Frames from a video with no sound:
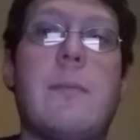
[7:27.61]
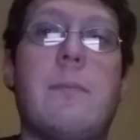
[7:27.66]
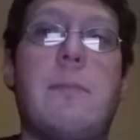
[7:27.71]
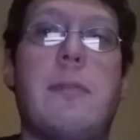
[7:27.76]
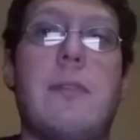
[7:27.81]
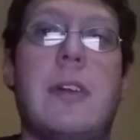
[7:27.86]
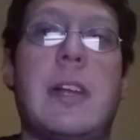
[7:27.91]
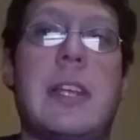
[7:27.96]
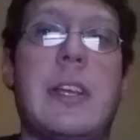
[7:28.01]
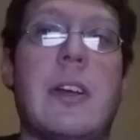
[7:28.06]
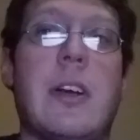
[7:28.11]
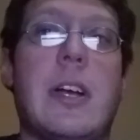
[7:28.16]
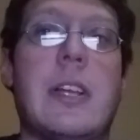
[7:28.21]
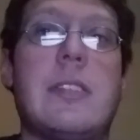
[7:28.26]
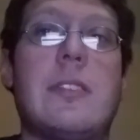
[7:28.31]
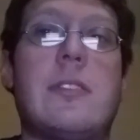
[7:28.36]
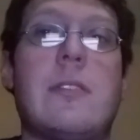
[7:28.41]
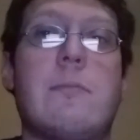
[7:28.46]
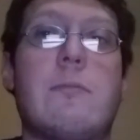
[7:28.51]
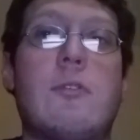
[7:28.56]
Putting
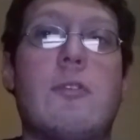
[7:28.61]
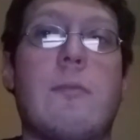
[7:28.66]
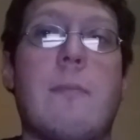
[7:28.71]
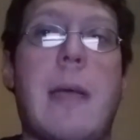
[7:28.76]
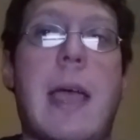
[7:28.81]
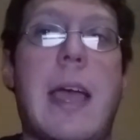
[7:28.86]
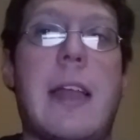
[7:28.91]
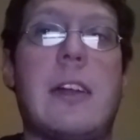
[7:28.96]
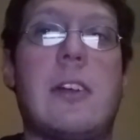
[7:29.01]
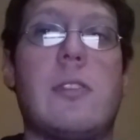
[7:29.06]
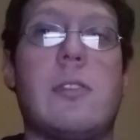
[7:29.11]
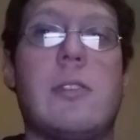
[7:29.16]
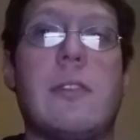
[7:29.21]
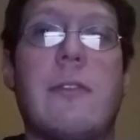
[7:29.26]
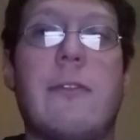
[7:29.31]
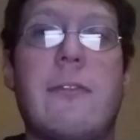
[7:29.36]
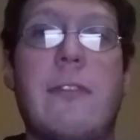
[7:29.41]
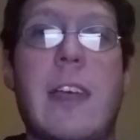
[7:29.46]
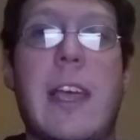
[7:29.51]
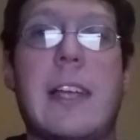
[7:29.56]
on some dramatical
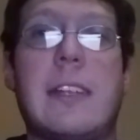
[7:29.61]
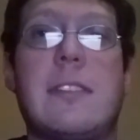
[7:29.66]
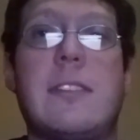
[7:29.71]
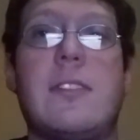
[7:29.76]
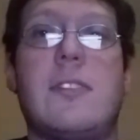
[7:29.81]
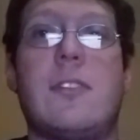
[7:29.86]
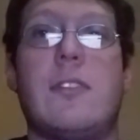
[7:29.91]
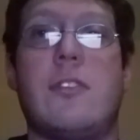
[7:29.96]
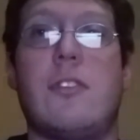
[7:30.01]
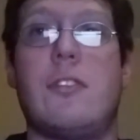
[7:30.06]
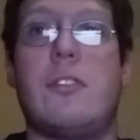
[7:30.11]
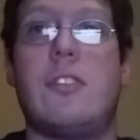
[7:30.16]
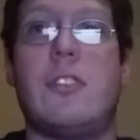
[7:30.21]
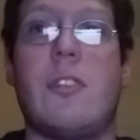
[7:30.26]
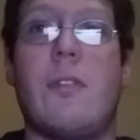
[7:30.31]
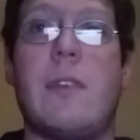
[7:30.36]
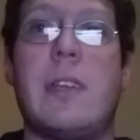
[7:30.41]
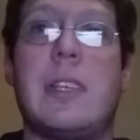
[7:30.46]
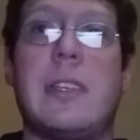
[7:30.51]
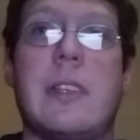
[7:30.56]
effects,
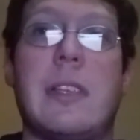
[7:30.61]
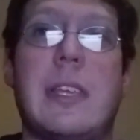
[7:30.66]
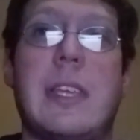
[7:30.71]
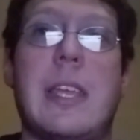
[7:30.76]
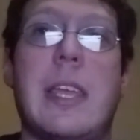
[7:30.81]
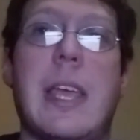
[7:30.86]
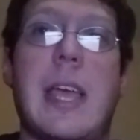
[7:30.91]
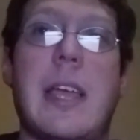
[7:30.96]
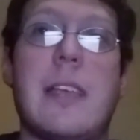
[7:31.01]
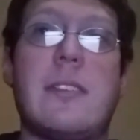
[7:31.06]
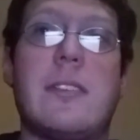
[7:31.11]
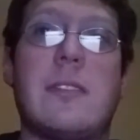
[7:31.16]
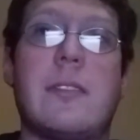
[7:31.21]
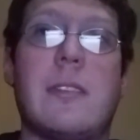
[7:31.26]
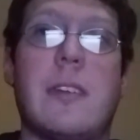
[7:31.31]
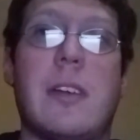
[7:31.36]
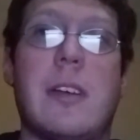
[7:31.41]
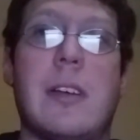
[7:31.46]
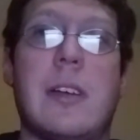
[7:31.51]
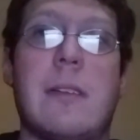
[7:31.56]
showing he
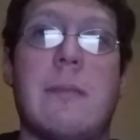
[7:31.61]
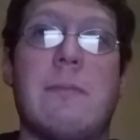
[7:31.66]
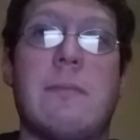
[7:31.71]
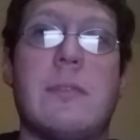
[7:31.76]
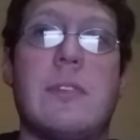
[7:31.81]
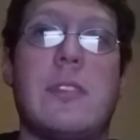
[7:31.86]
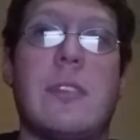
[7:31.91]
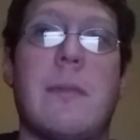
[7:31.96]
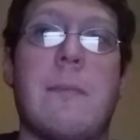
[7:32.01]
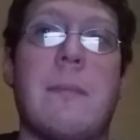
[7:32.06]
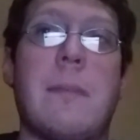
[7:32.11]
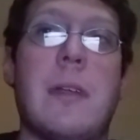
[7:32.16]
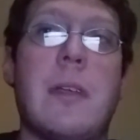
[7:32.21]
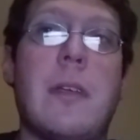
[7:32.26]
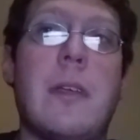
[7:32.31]
has some